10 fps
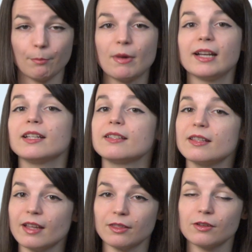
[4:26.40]
but it's
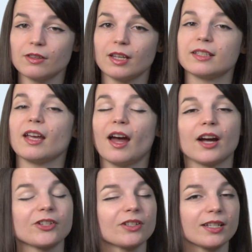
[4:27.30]
another thing to
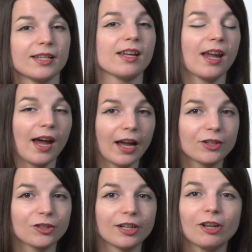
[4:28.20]
actually take
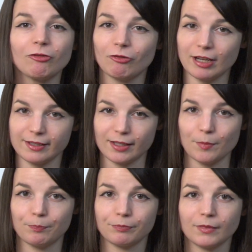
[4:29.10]
action and fix
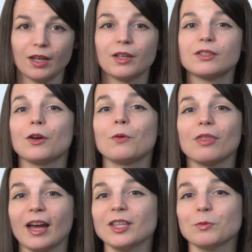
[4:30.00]
them. So
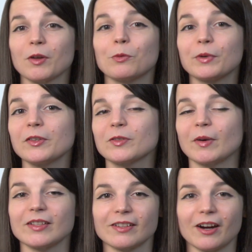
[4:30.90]
that's where the real
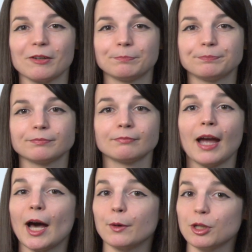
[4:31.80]
smarts are.
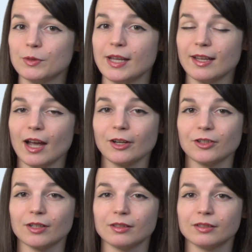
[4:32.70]
How do you take
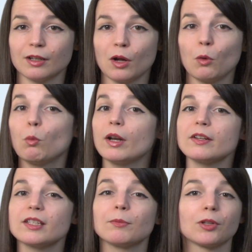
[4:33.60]
action? What
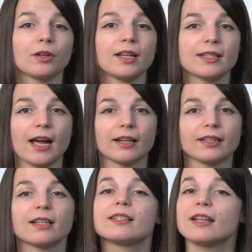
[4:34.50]
are some learning
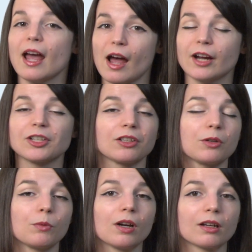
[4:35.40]
tactics that
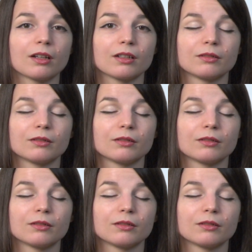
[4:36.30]
actually work?